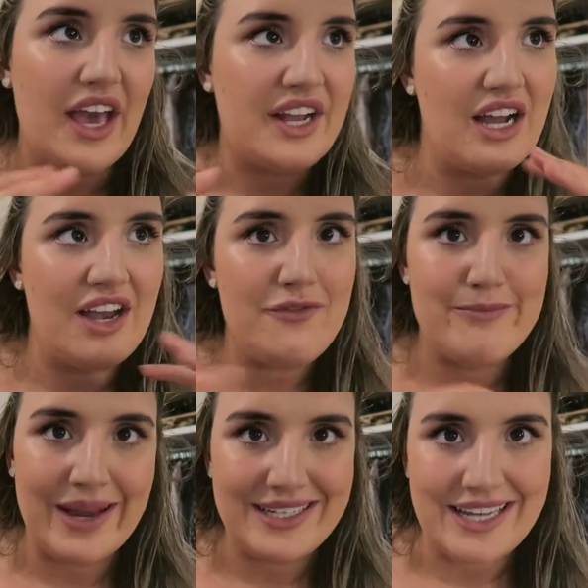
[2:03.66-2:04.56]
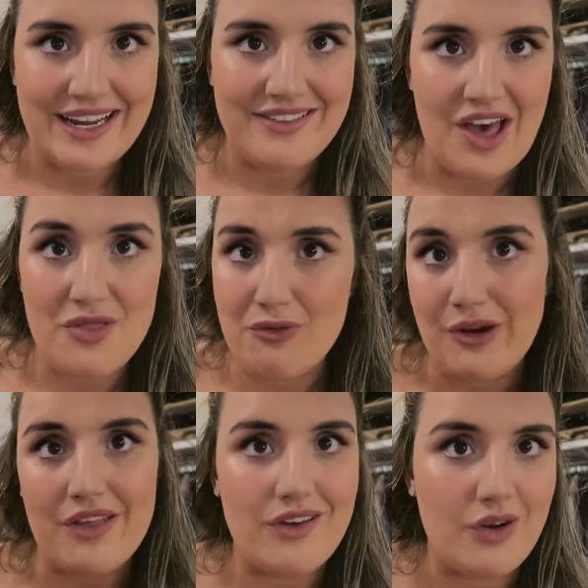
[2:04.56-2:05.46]
and kind of maintain that
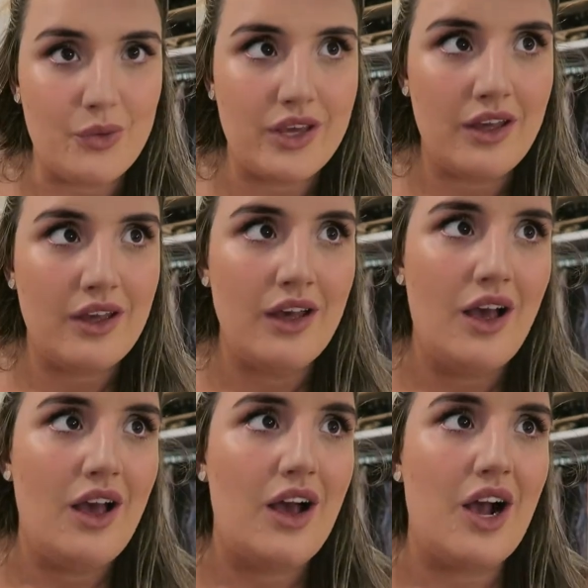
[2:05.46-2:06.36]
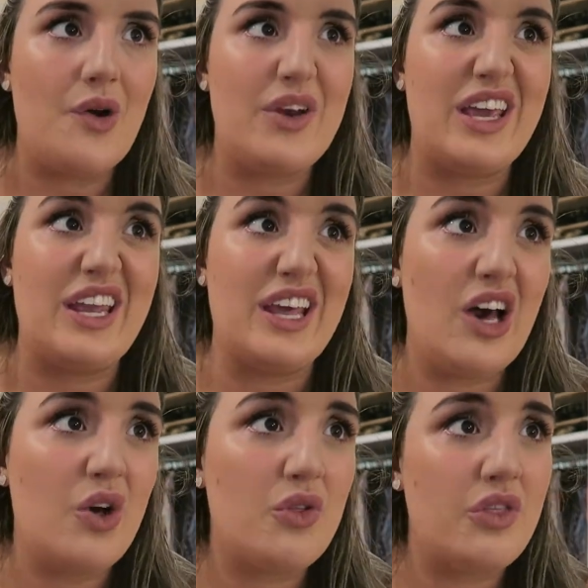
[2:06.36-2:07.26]
throughout the whole year. I want to eat
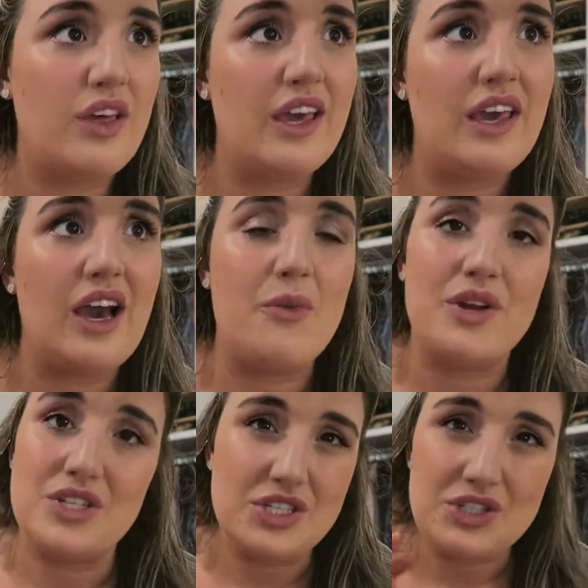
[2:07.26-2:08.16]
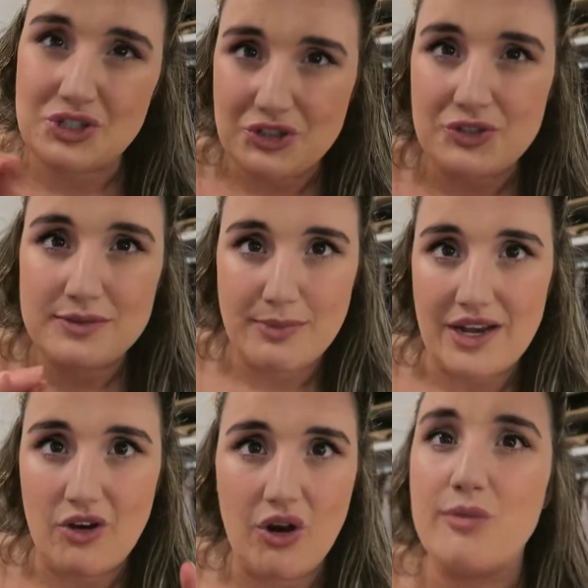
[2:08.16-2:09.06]
healthy. I want to just choose
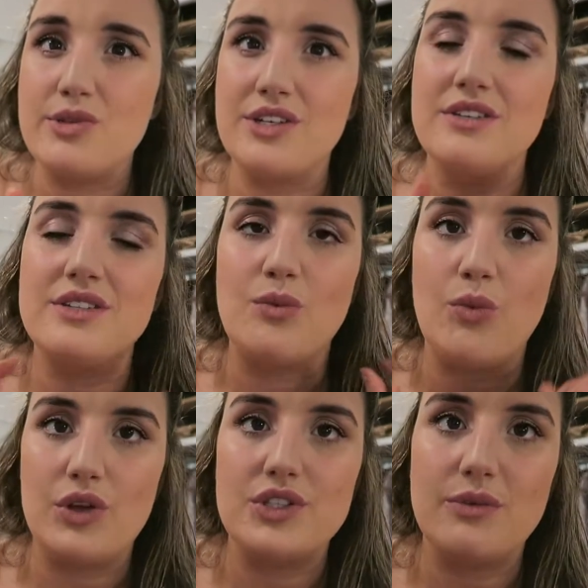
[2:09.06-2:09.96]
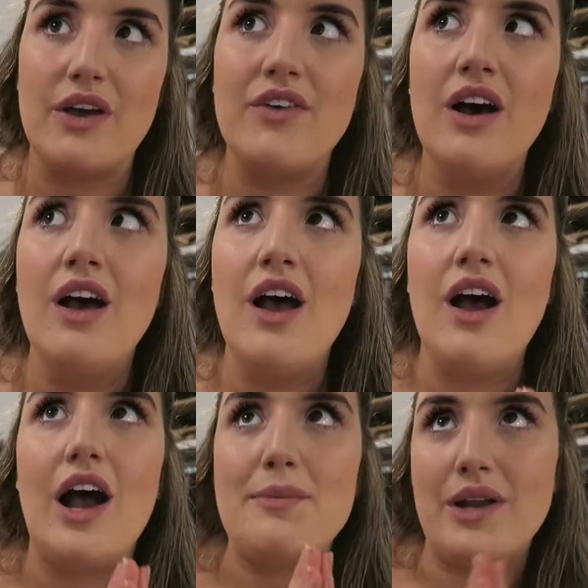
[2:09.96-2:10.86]
better options whatsoever.
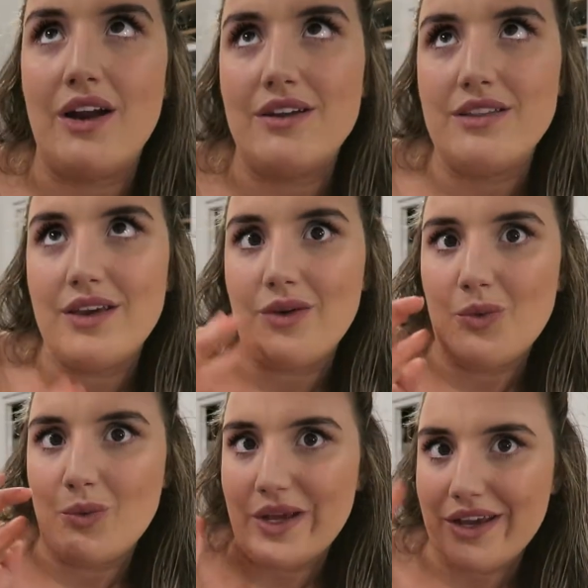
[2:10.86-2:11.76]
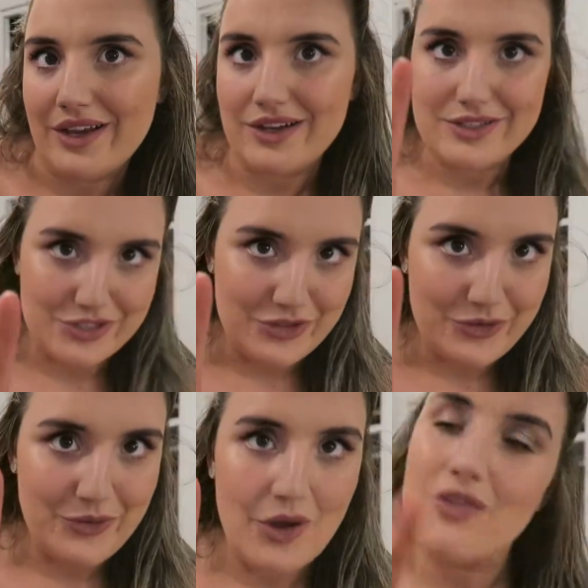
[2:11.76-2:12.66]
I'm currently week
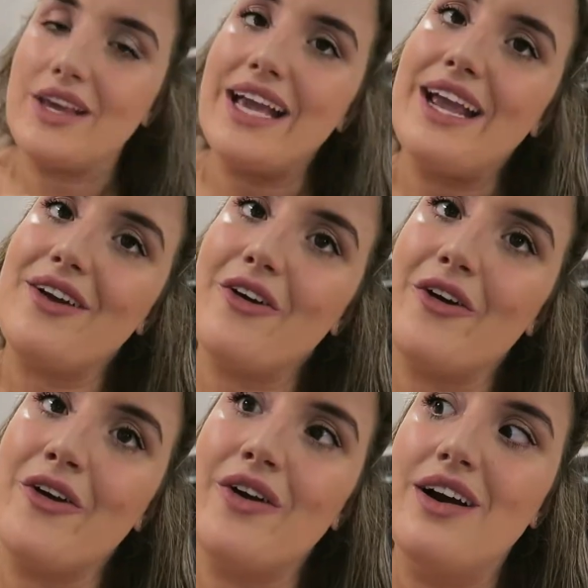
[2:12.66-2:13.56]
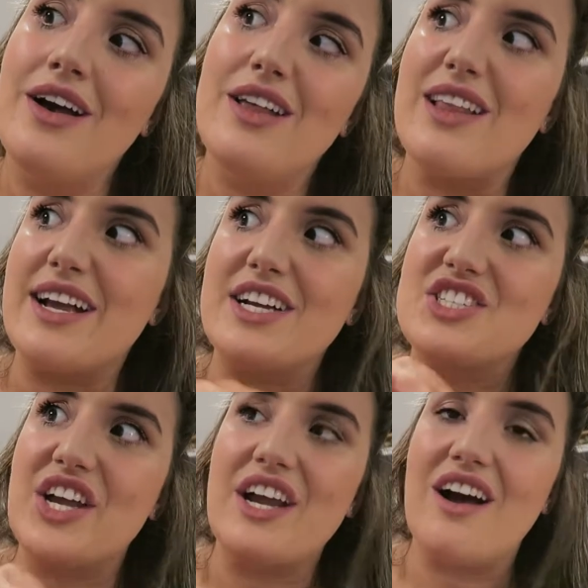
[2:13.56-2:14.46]
2 on the keto, like
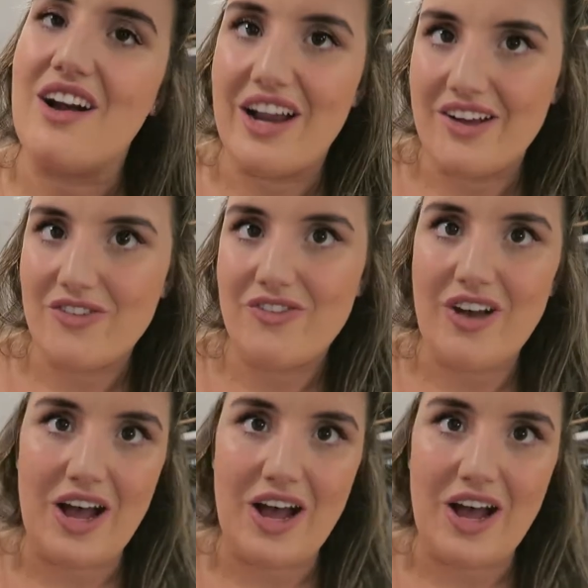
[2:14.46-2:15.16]
JRF